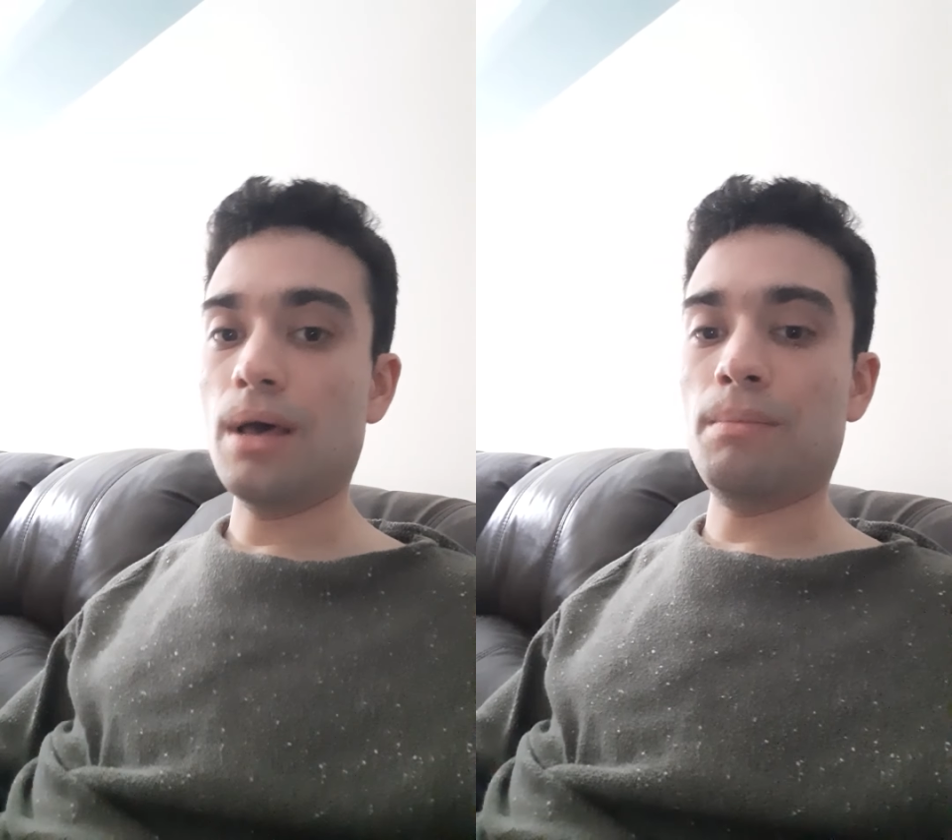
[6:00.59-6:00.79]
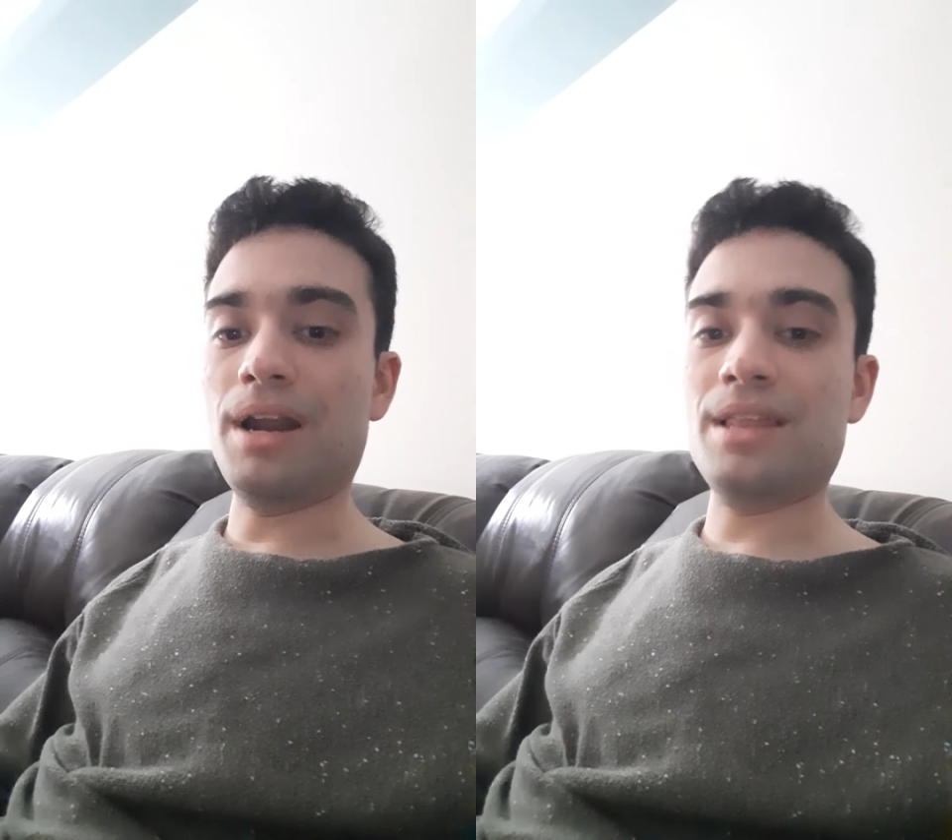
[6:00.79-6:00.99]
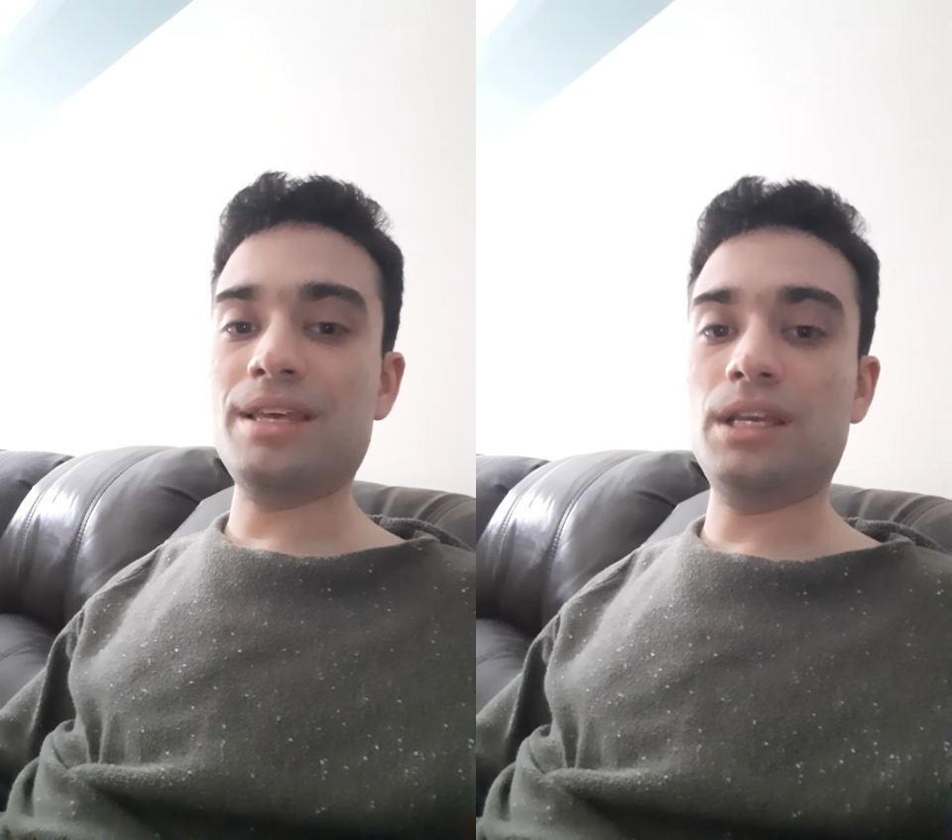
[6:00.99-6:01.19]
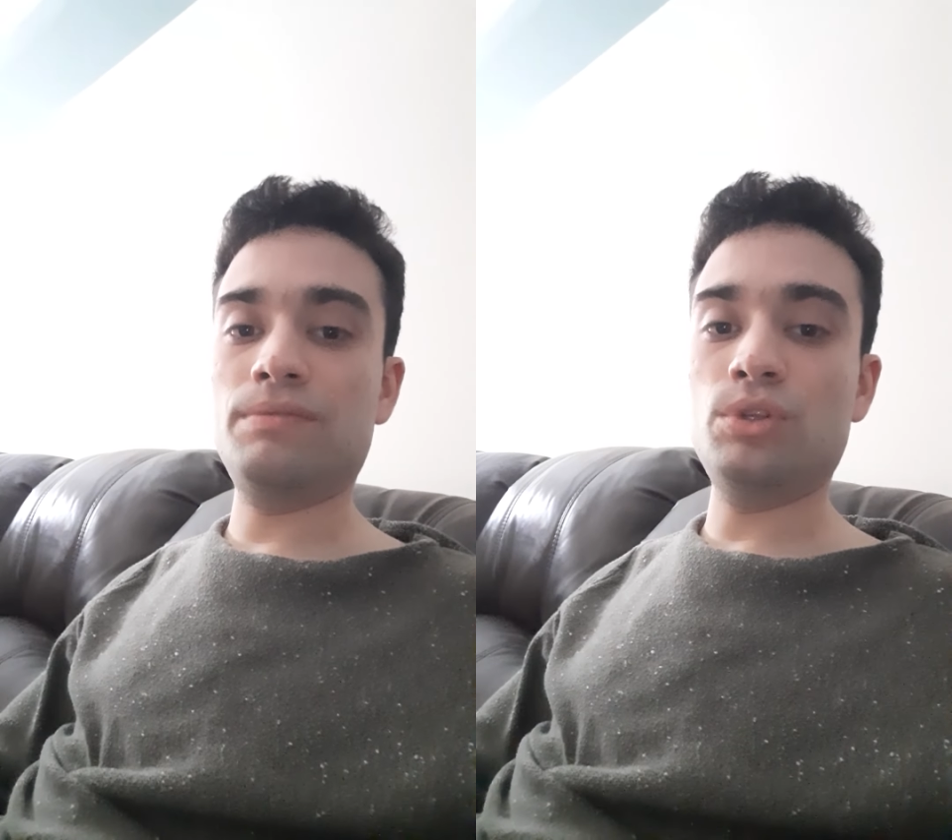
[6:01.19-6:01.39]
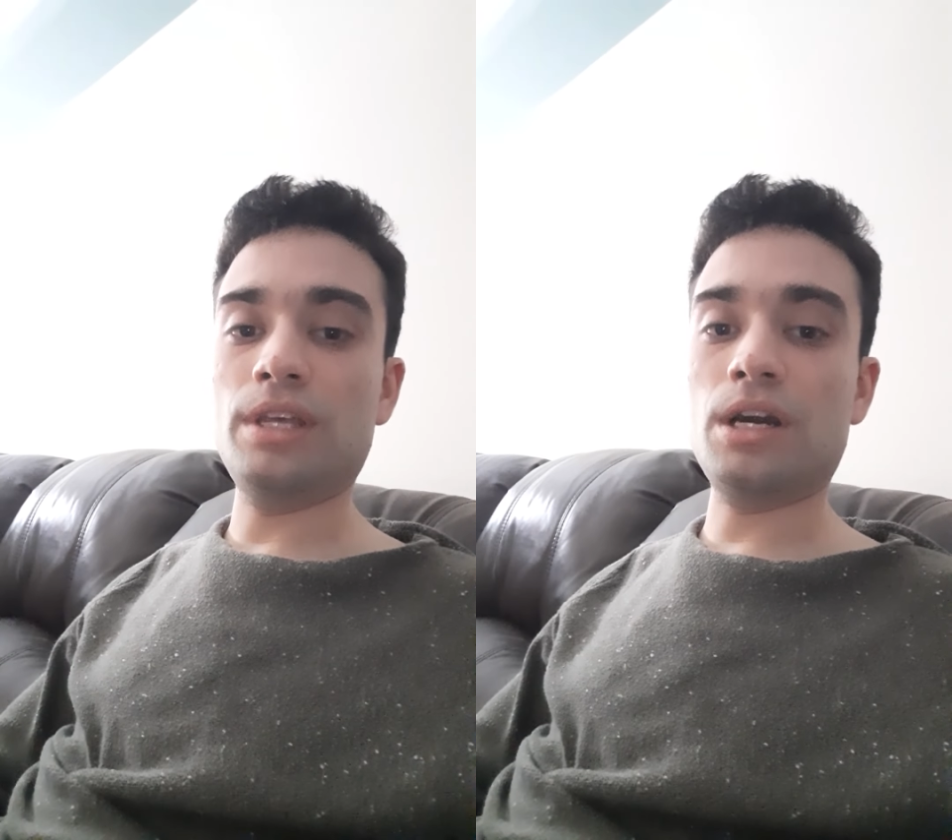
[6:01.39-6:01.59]
But I think if
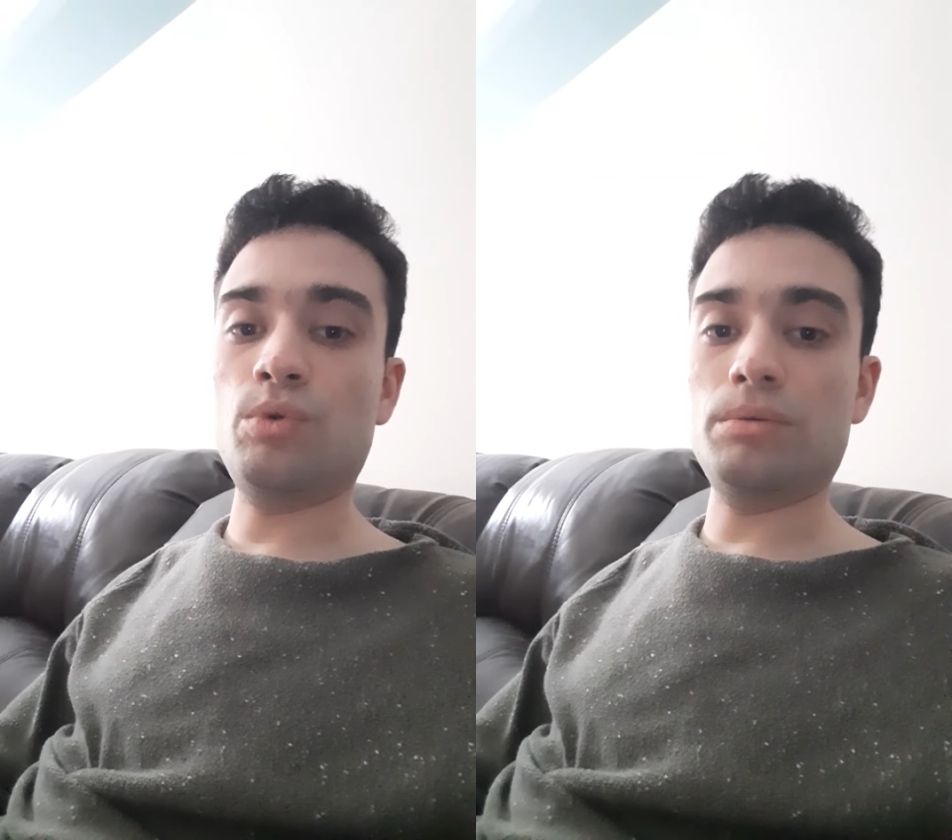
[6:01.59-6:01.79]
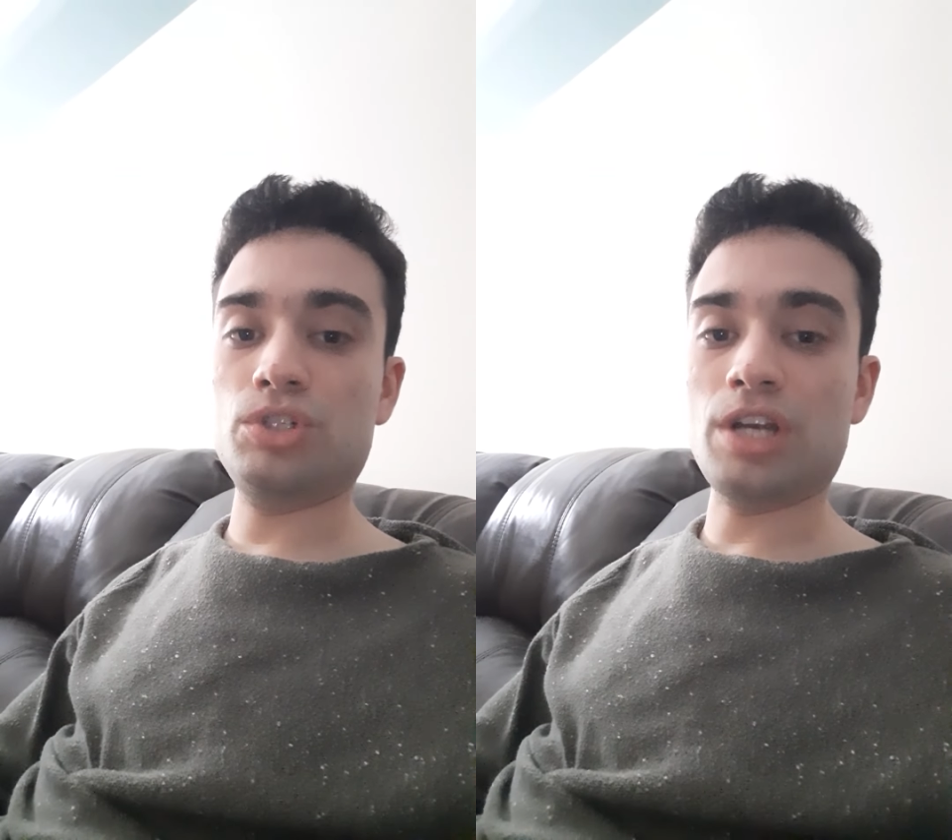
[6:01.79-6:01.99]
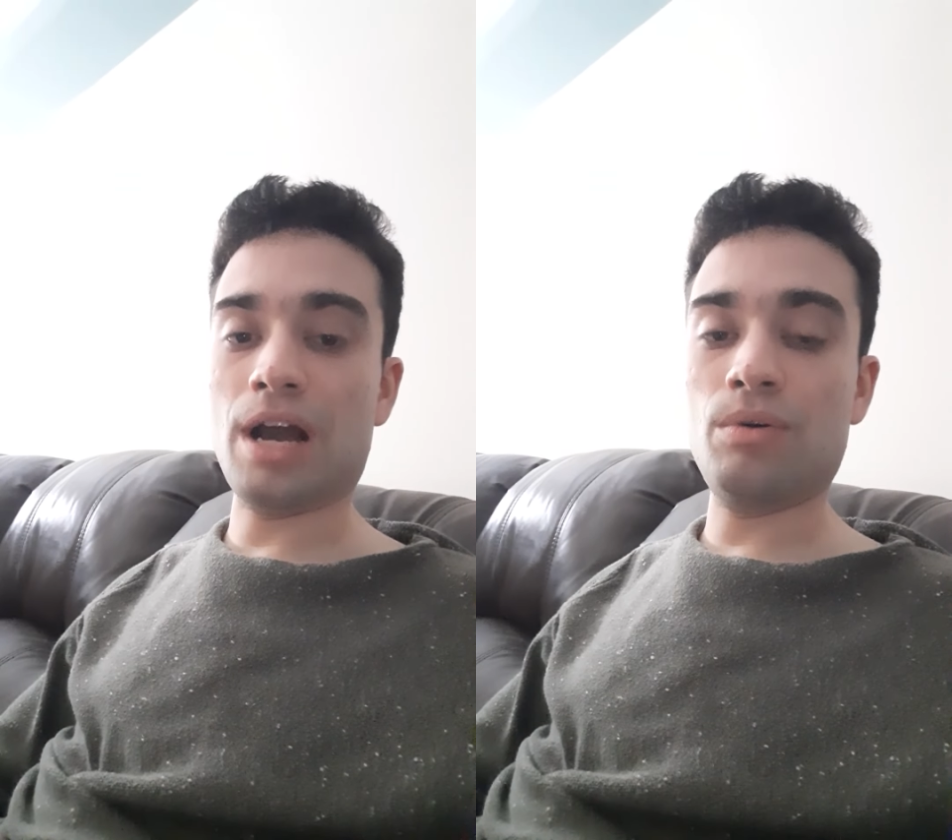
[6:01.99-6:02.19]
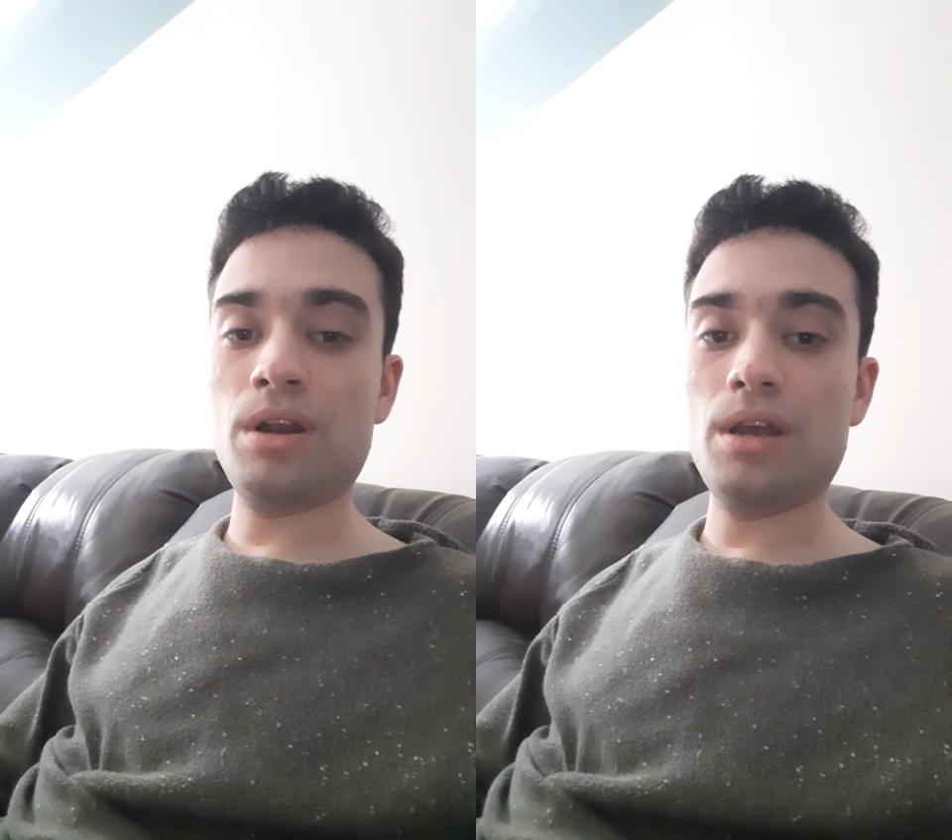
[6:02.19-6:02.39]
you take a warm shower,